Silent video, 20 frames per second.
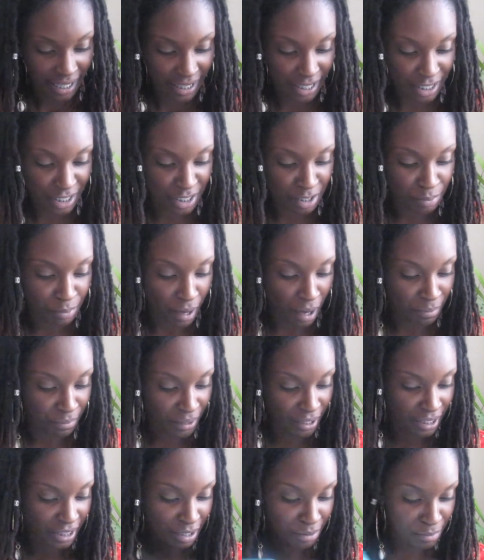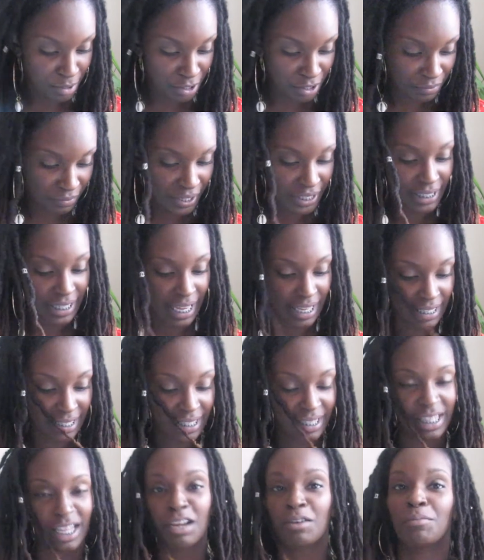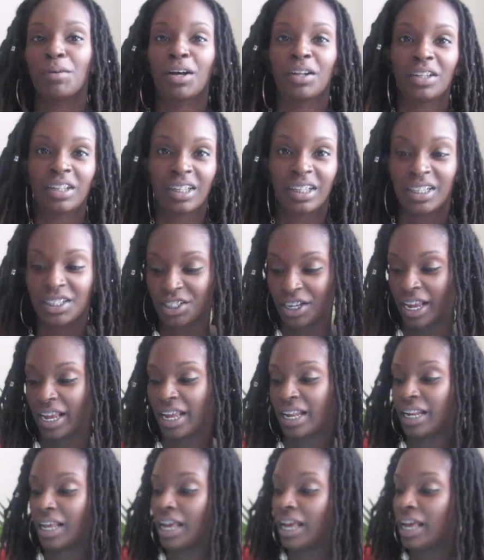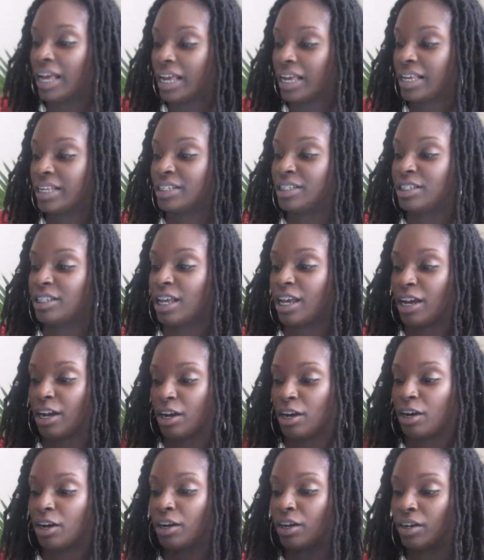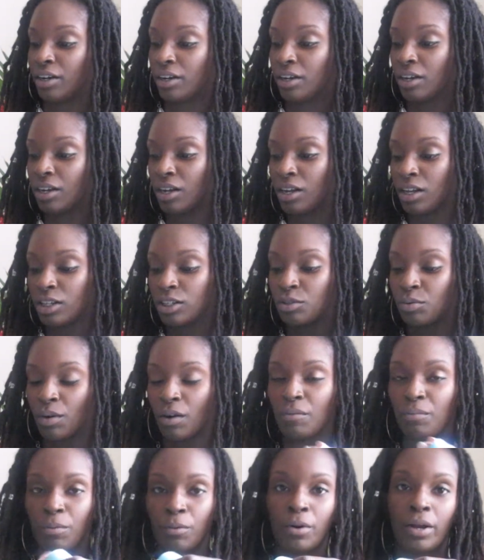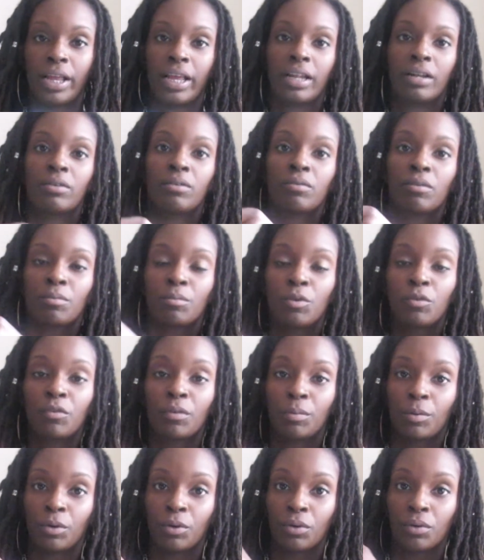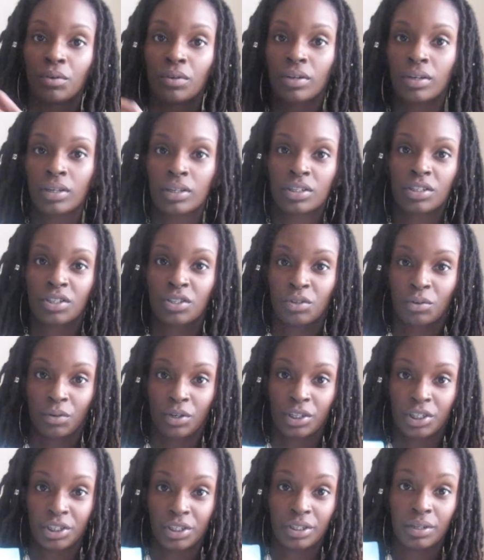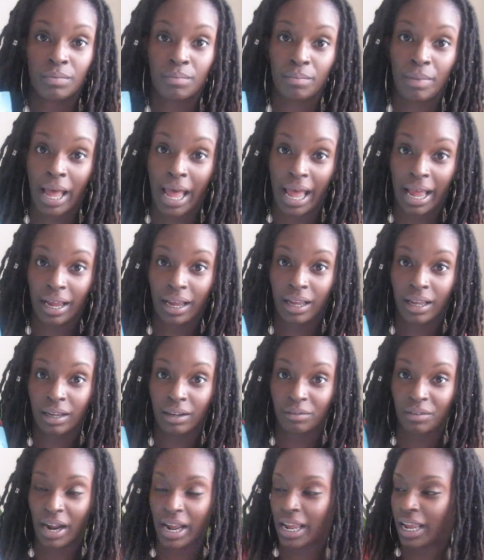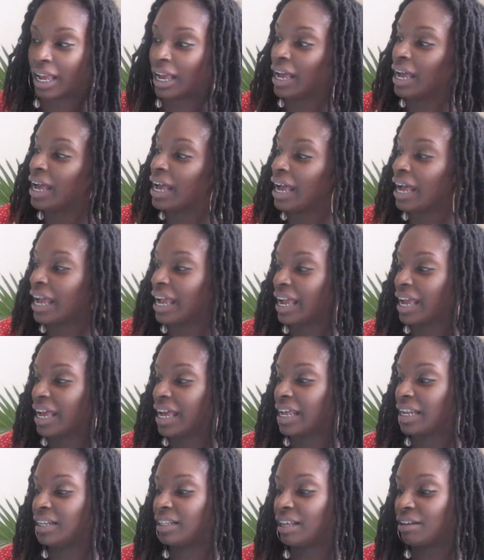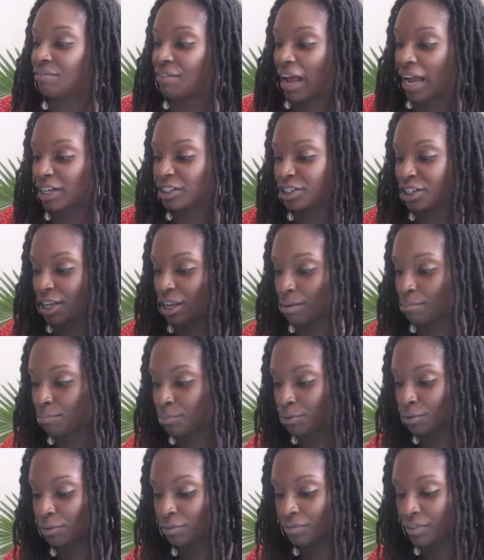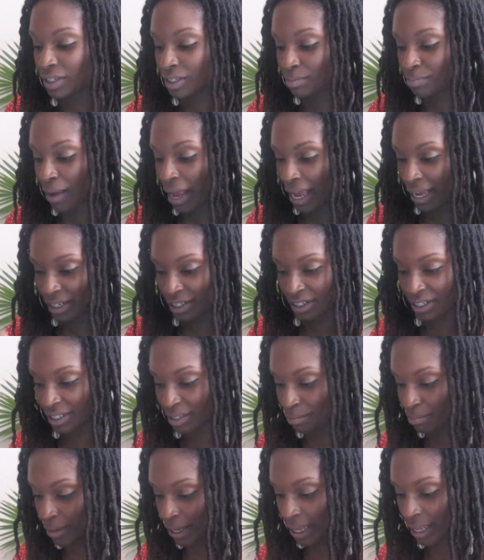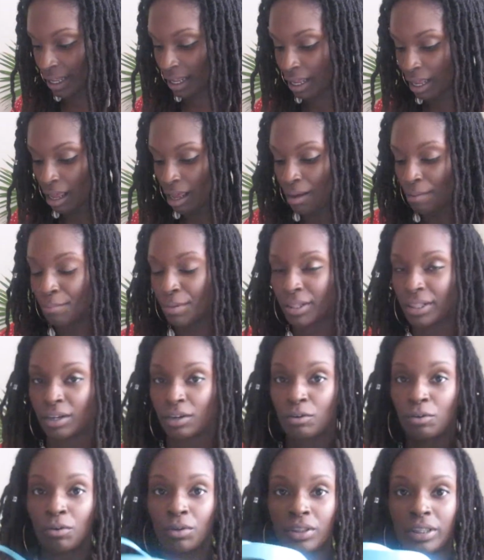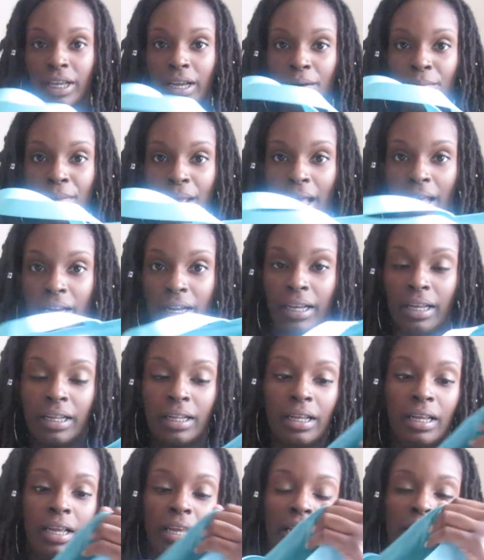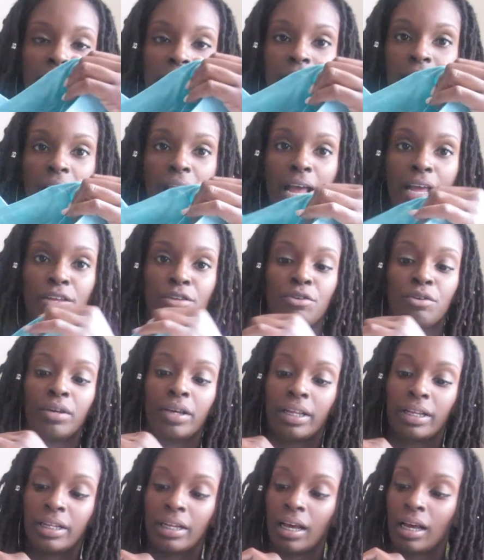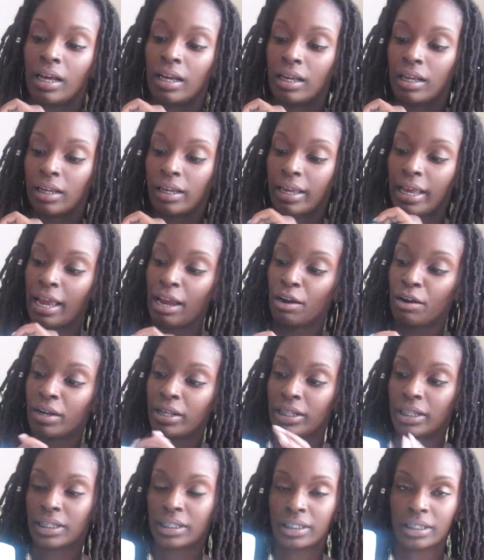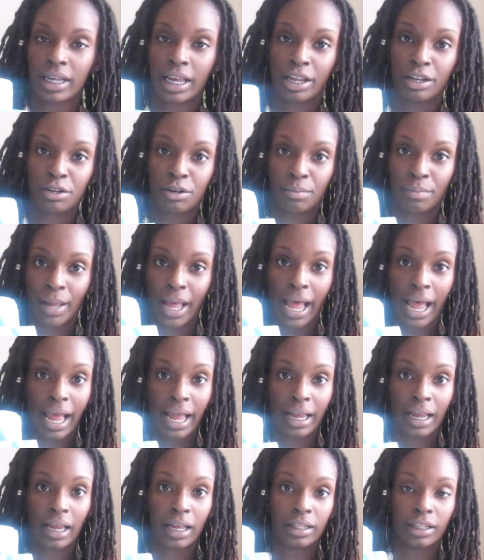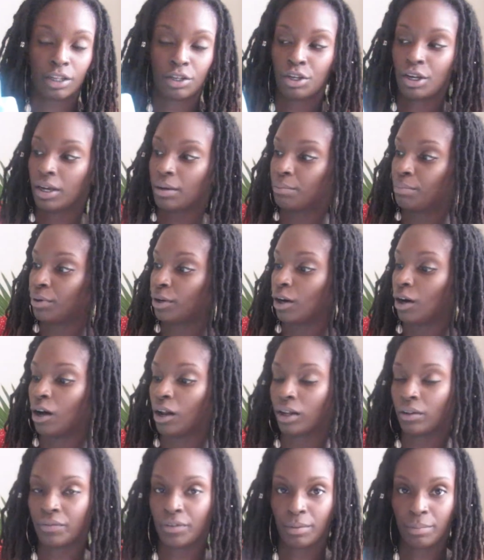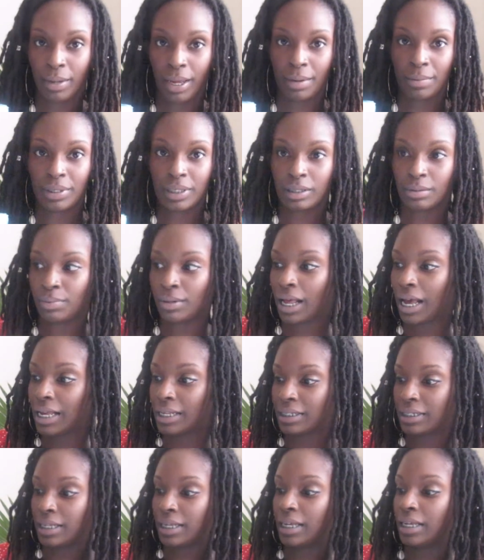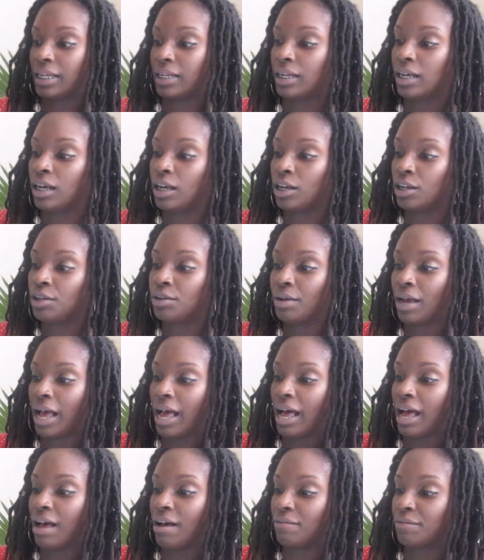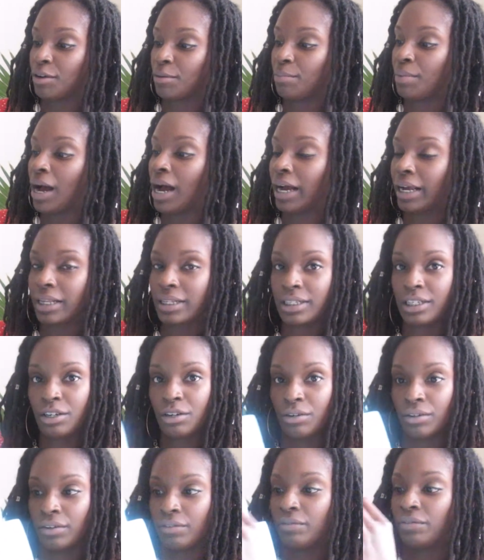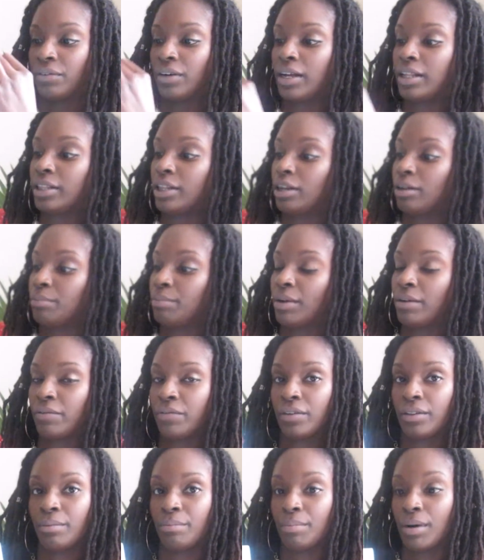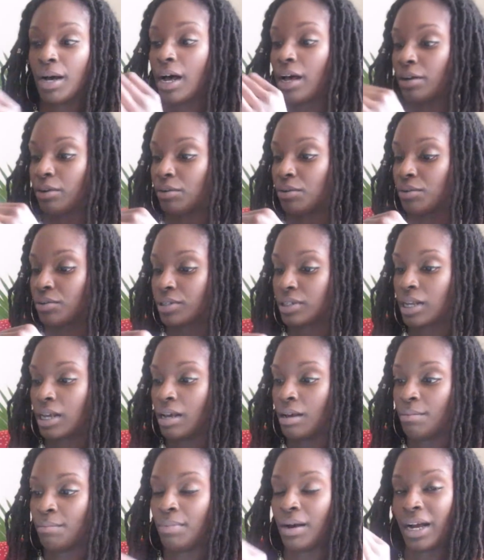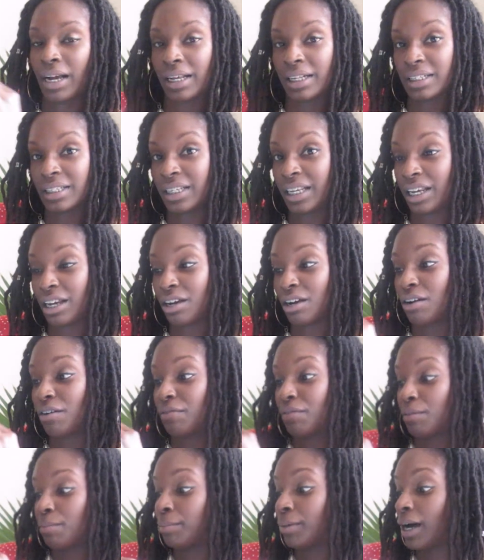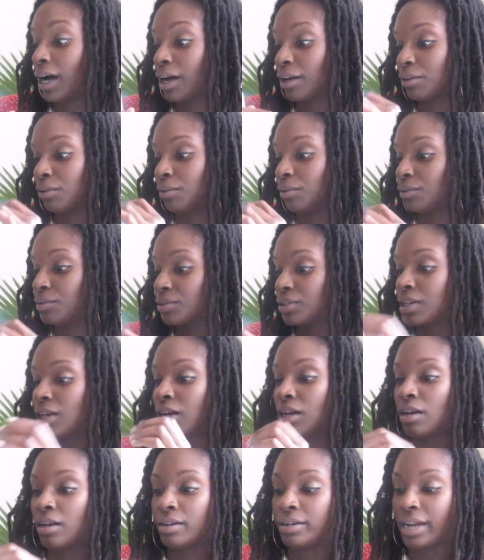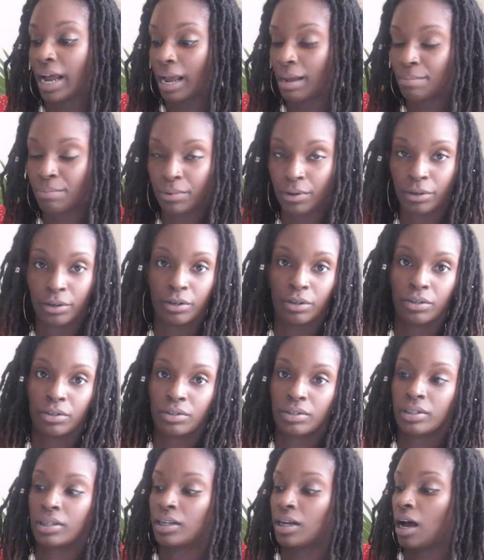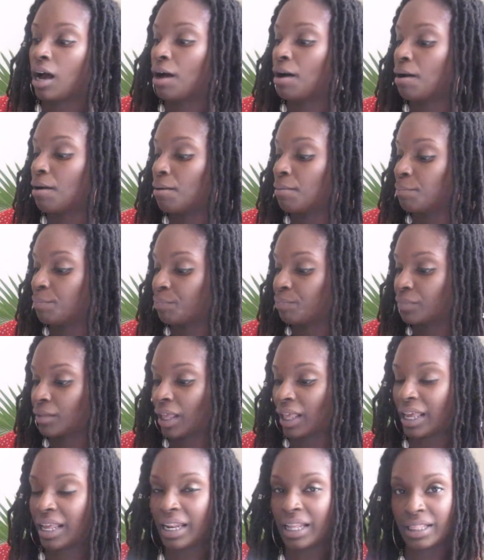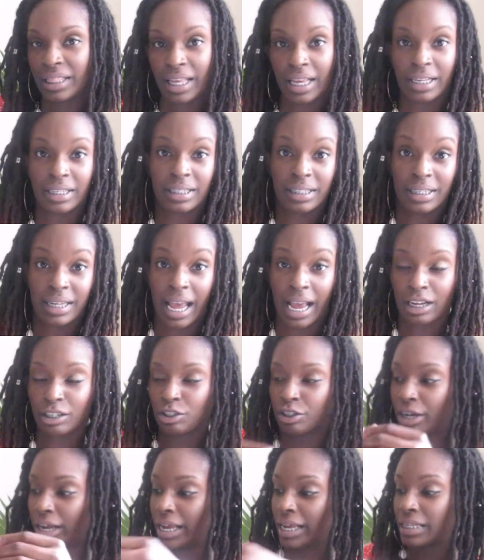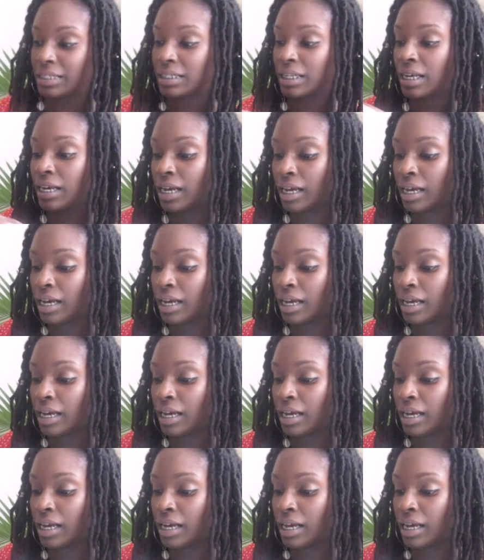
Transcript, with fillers: This is probably the most fantastic thing about Lily Jade is their 12 point removable storage bag, right? And they've actually improved this bag just a bit. But the cool thing about it is that you can carry this in your bag and then you can put all of your baby supplies in. You have your pockets here on the front that are meant for the bottles, pockets here for bottles, diapers, um, anything, snack trays.